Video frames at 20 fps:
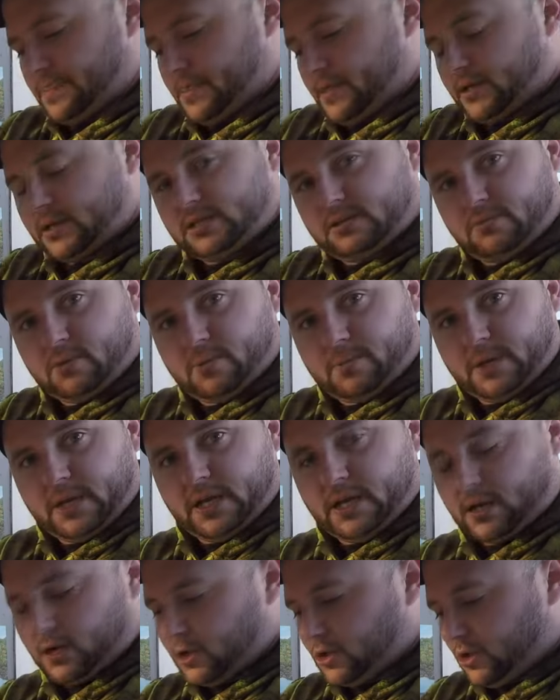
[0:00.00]
because I'm gonna be
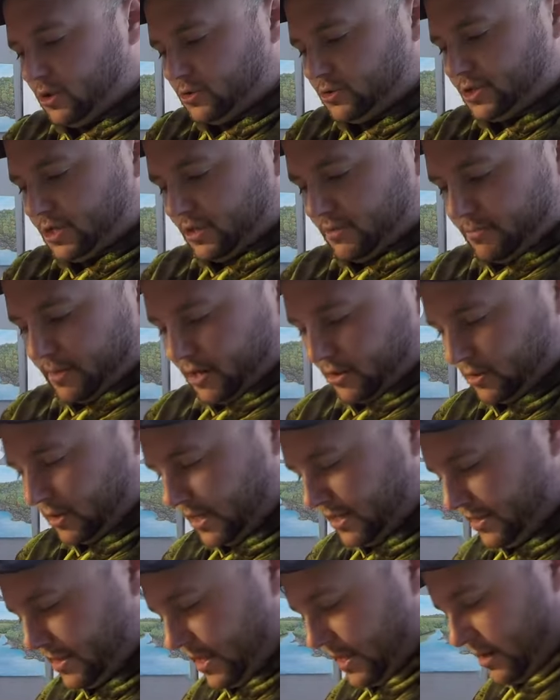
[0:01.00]
getting close to the bare
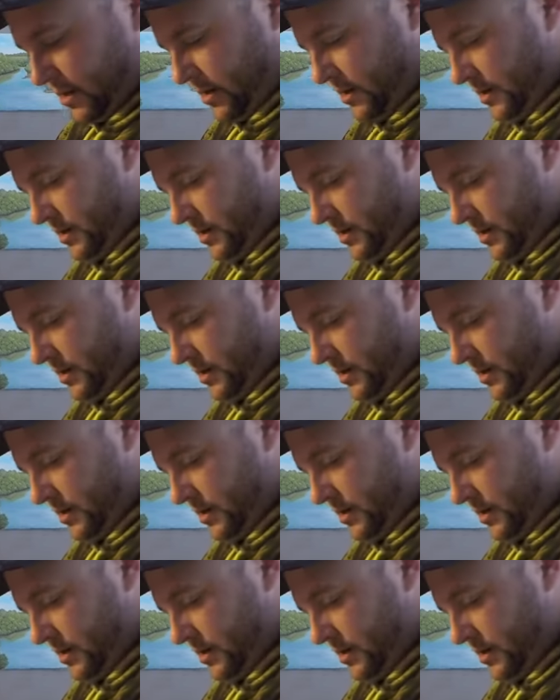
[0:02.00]
lead there.